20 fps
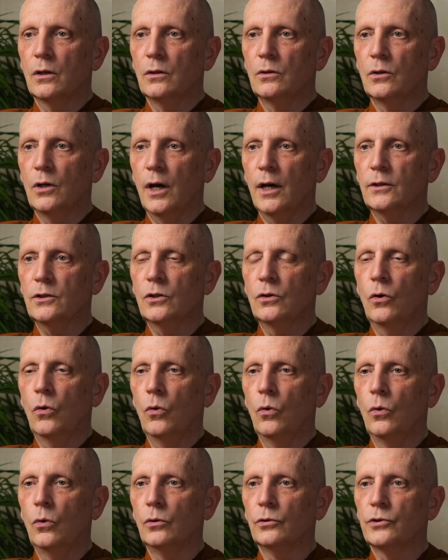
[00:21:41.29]
not to
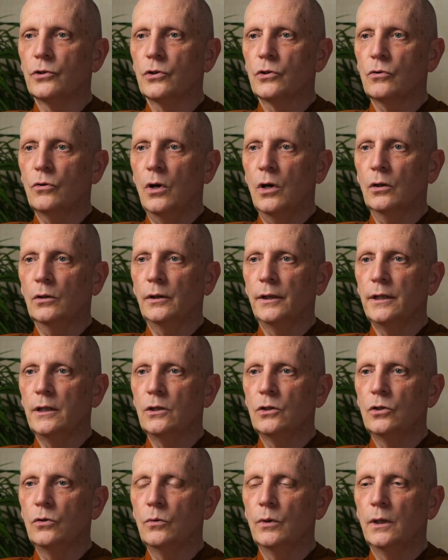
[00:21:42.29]
hold strongly
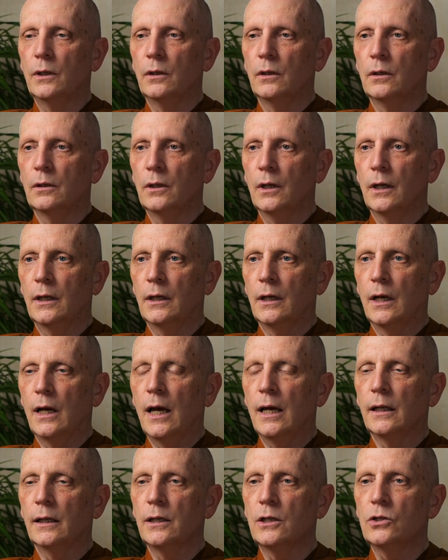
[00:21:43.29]
to an
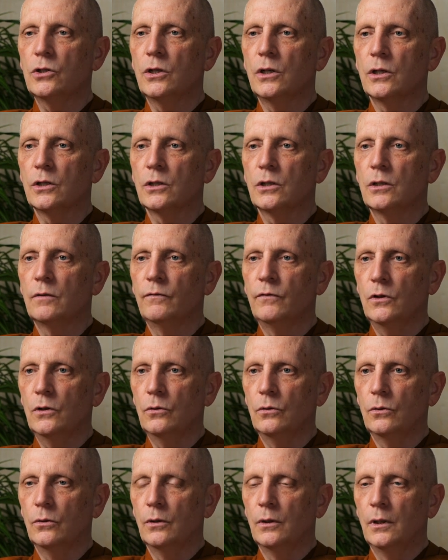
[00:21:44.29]
annihilationist
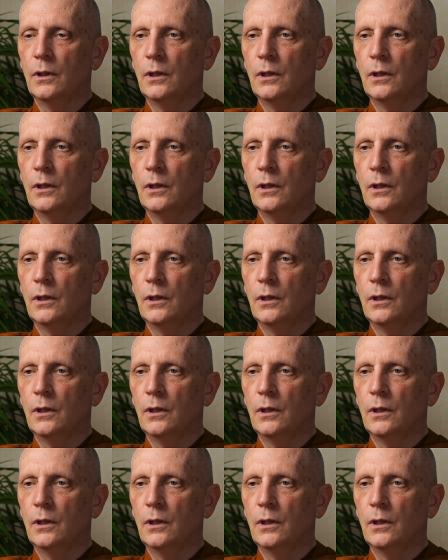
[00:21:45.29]
view,